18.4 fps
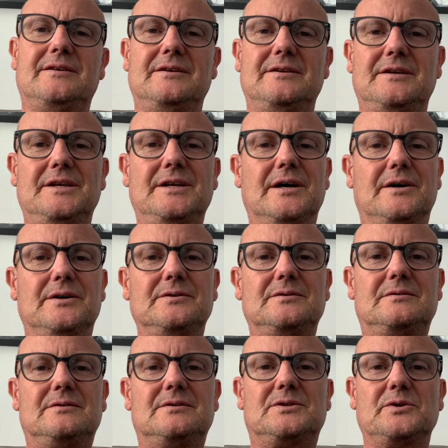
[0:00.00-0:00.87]
you know,
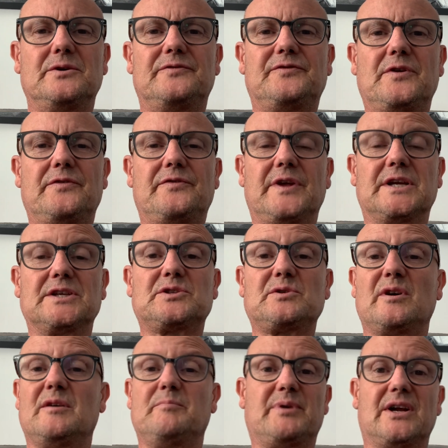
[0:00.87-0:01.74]
do a few things to
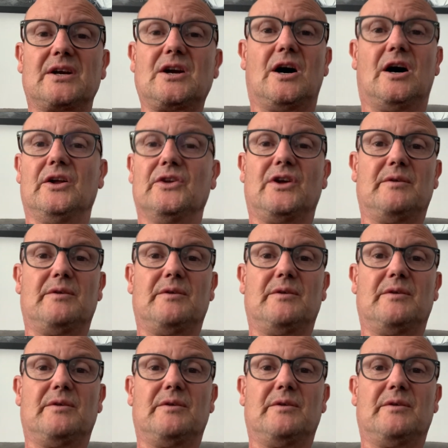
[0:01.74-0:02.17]
it, but I can't.